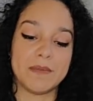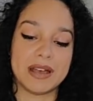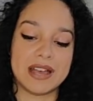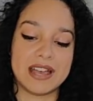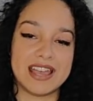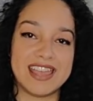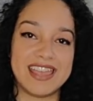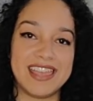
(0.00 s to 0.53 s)

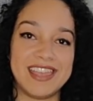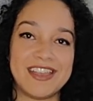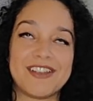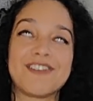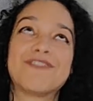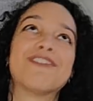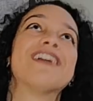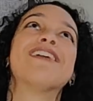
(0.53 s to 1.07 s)
my
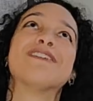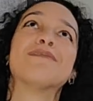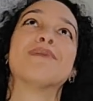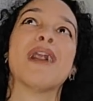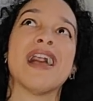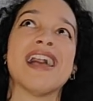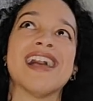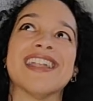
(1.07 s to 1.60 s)
grail
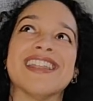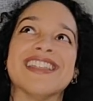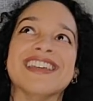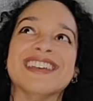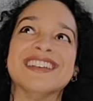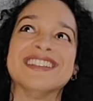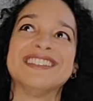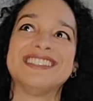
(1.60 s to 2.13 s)
pen
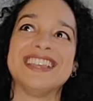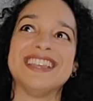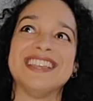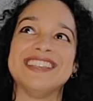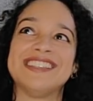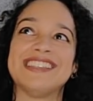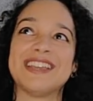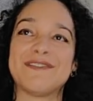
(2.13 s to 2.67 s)

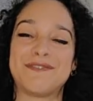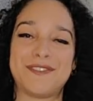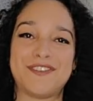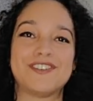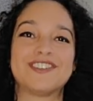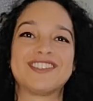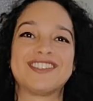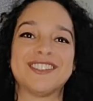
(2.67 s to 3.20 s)
since I
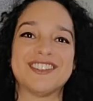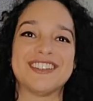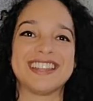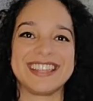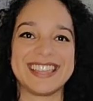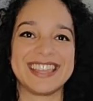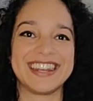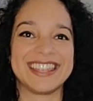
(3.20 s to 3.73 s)
first got
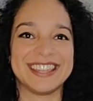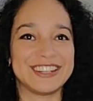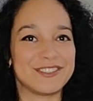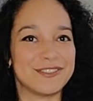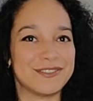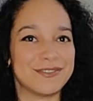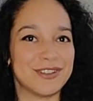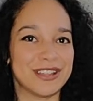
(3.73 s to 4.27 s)

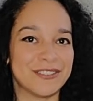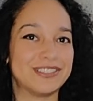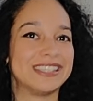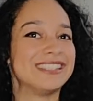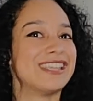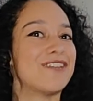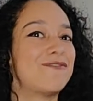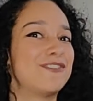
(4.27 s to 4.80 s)

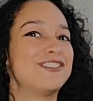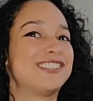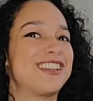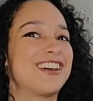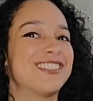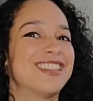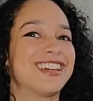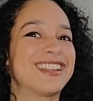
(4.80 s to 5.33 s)

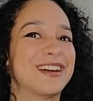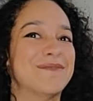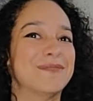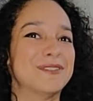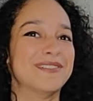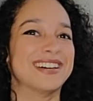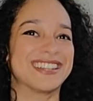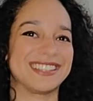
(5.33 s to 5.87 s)
that
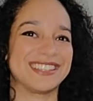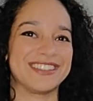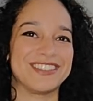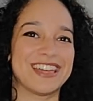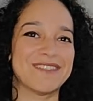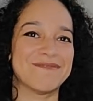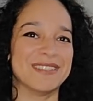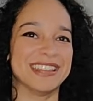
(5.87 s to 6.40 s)
Campo Marzio,
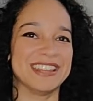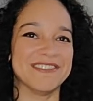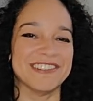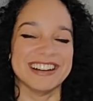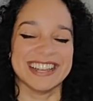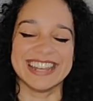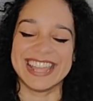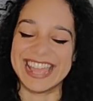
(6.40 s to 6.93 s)
that mini
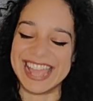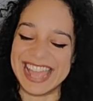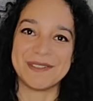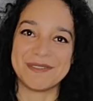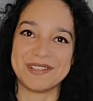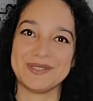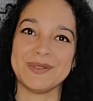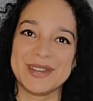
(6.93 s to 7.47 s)
one. I
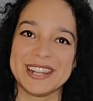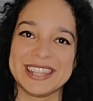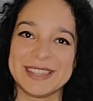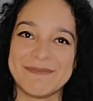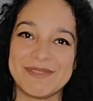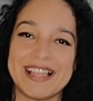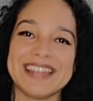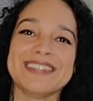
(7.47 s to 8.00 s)
always wanted
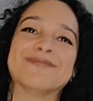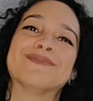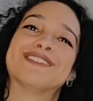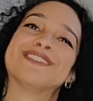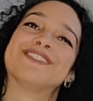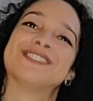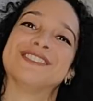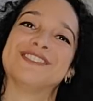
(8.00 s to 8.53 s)
the Platinum
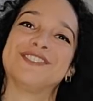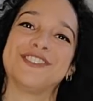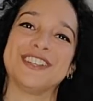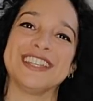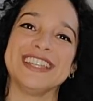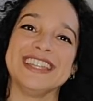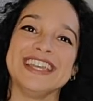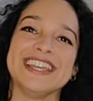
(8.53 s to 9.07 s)
Sun
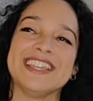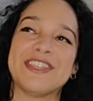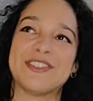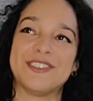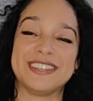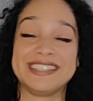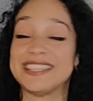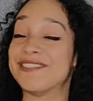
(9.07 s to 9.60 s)
Tree
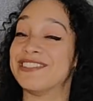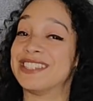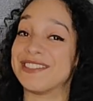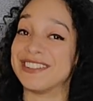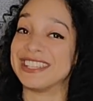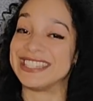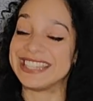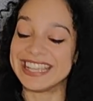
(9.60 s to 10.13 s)

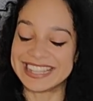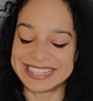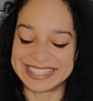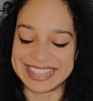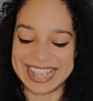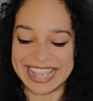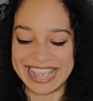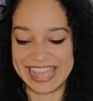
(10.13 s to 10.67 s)

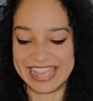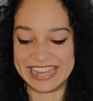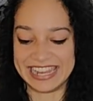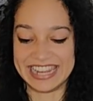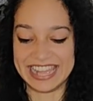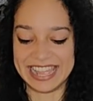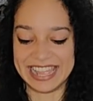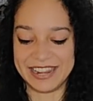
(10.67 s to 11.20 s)
3776,
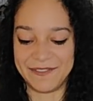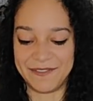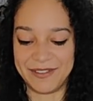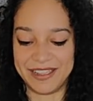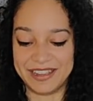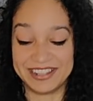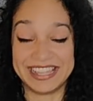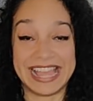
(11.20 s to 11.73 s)
and it
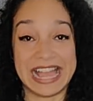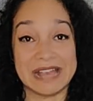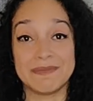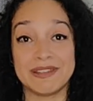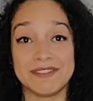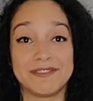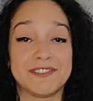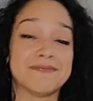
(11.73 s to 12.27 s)
finally
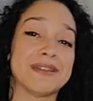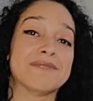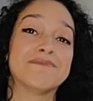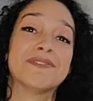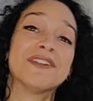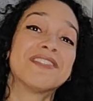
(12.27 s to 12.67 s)
happened for my